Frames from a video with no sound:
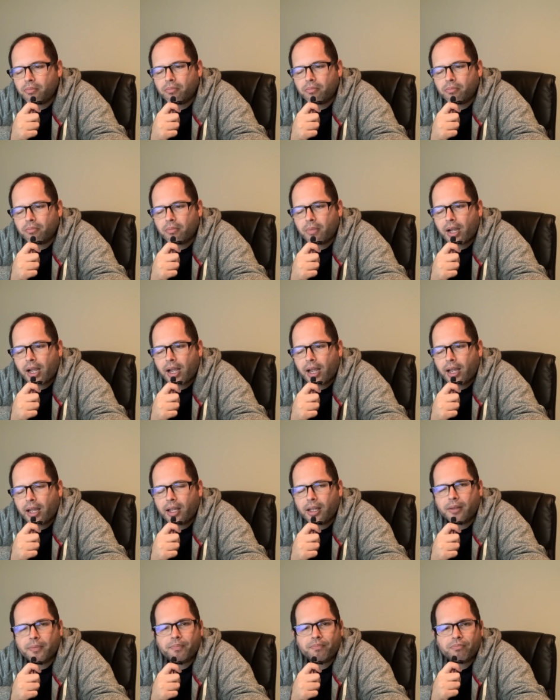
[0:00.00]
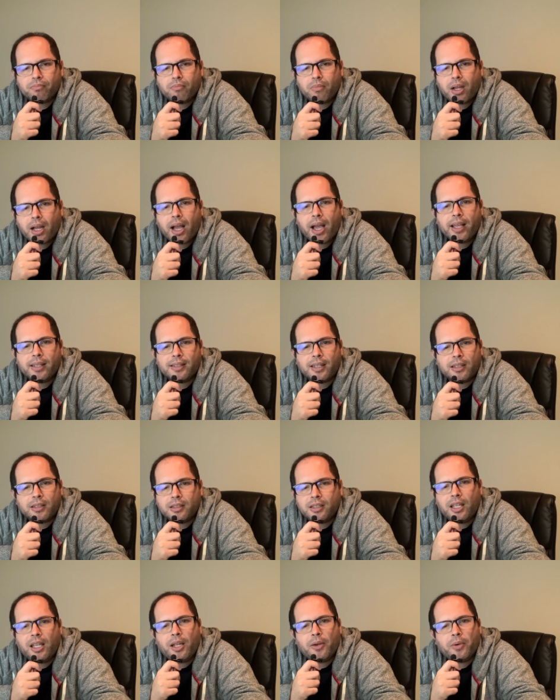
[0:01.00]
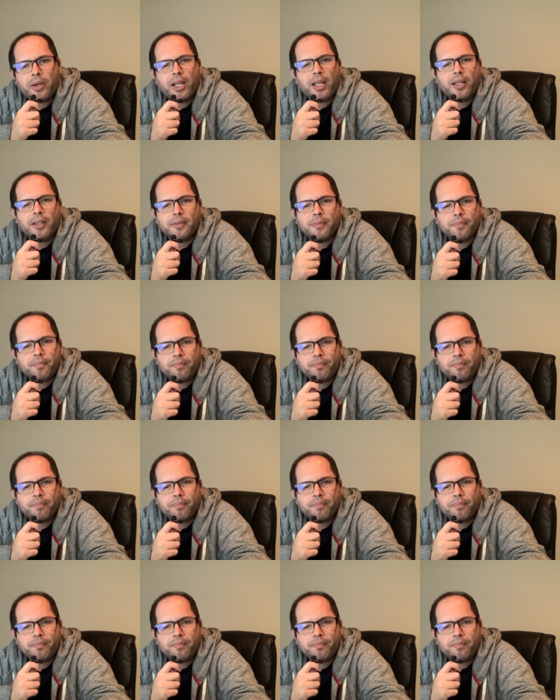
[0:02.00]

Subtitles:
my eyes are teary,